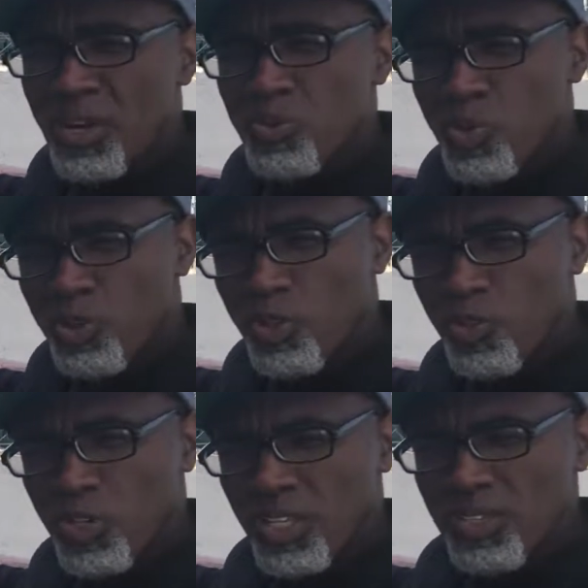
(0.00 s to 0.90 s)
I was working
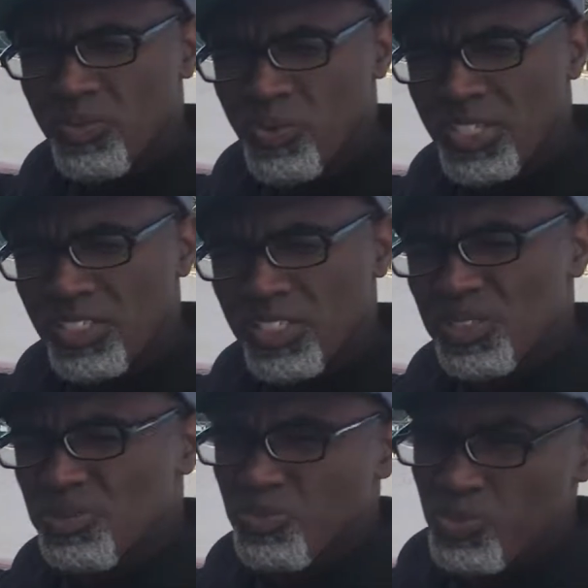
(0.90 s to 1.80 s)
on one recently,
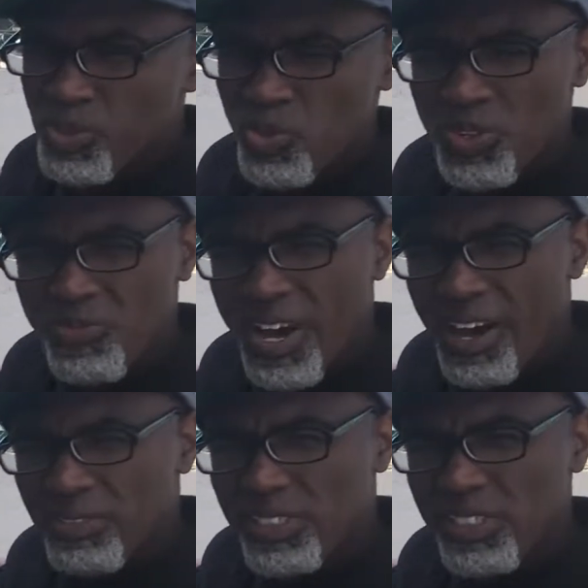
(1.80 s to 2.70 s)
it was between 5 and